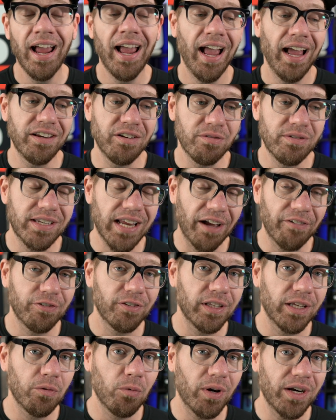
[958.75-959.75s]
And you
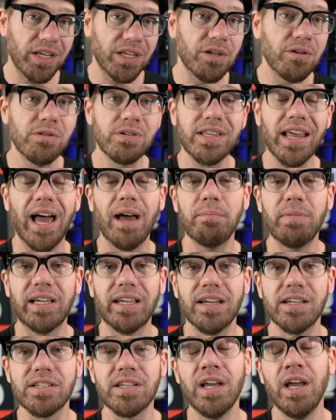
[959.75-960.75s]
definitely want to use that because